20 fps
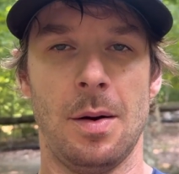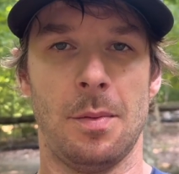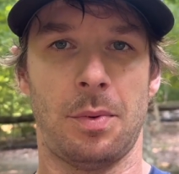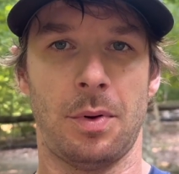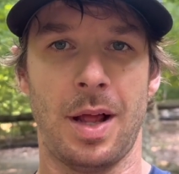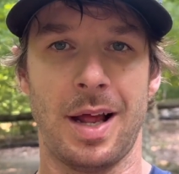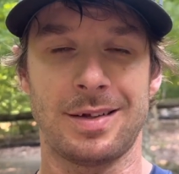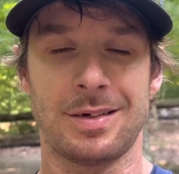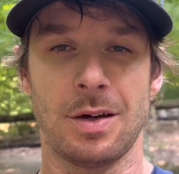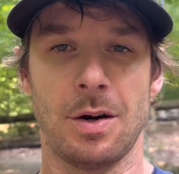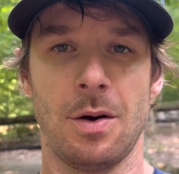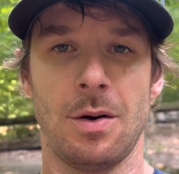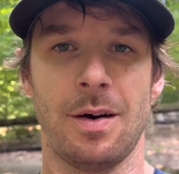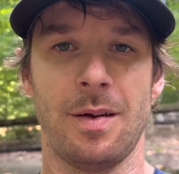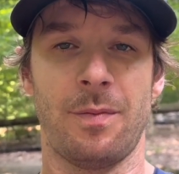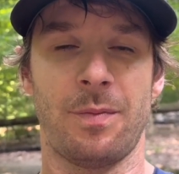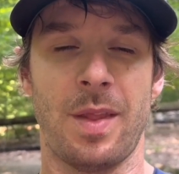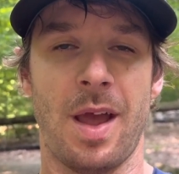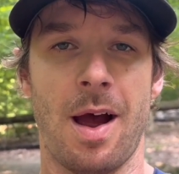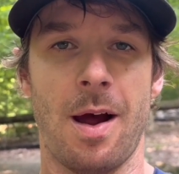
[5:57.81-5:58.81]
plateaued,
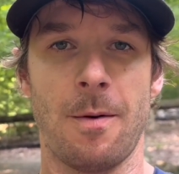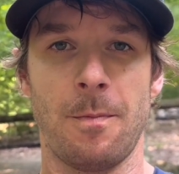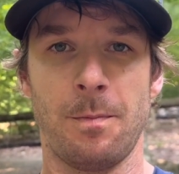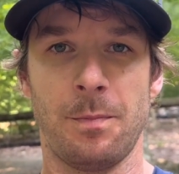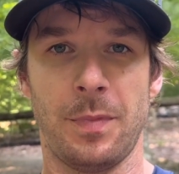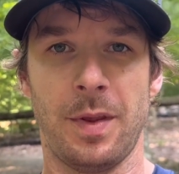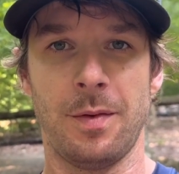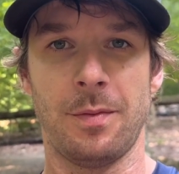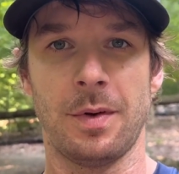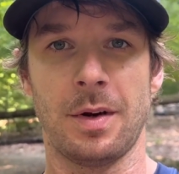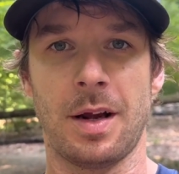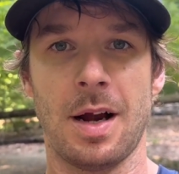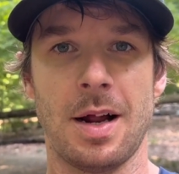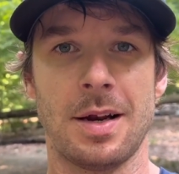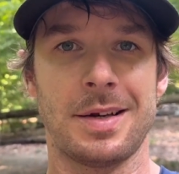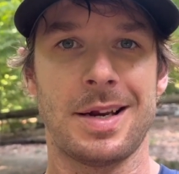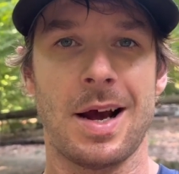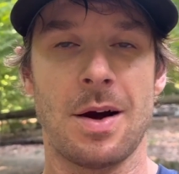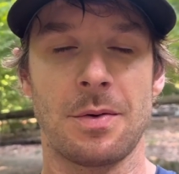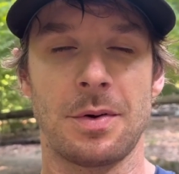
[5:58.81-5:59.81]
if not even gone
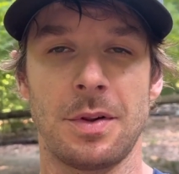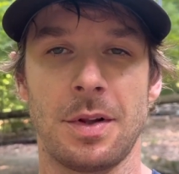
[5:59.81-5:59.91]
down a